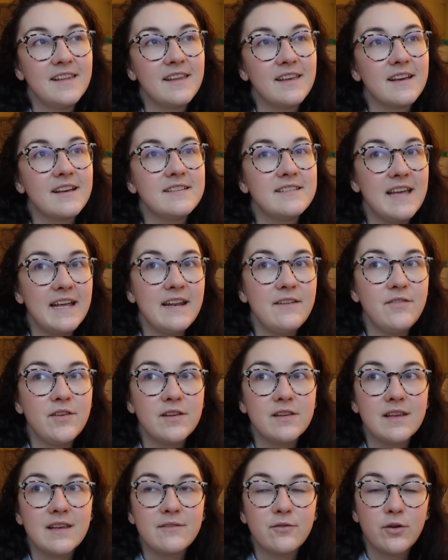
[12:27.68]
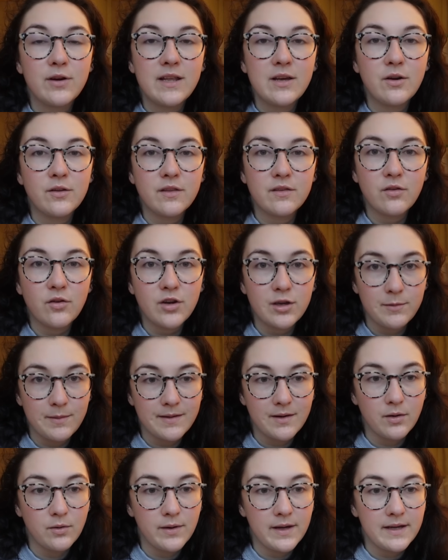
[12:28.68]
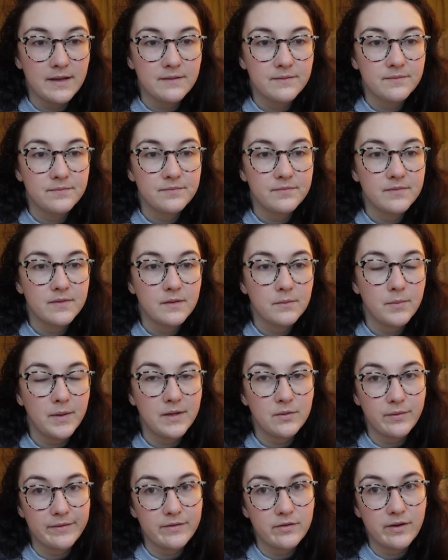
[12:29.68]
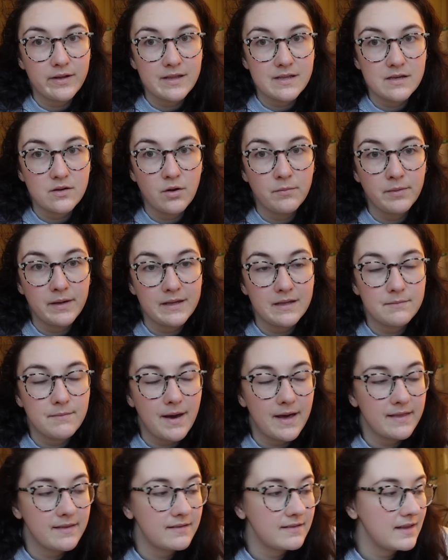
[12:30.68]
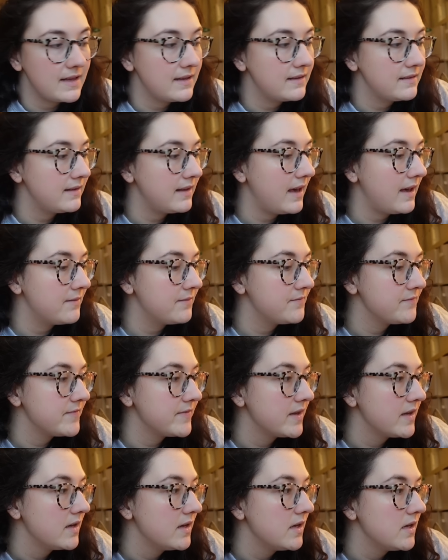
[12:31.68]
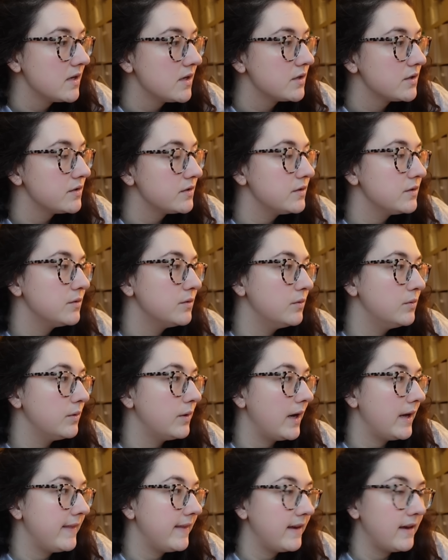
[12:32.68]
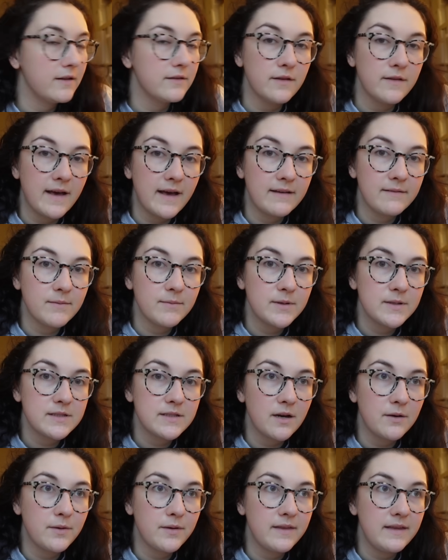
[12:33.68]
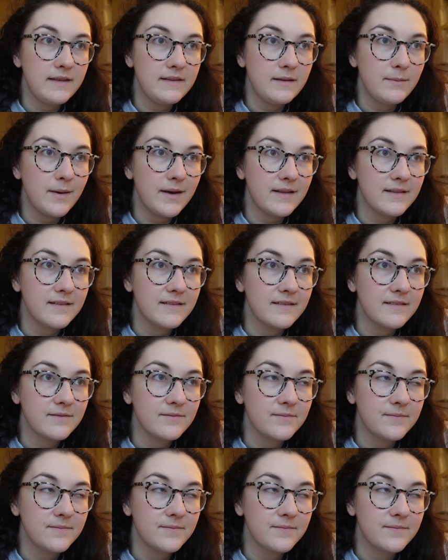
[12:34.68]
Because then it feels like you've already got the document going, but you don't have to do any of the complicated maths things yet. So I think I'll do that. I'm going to start with the easy bits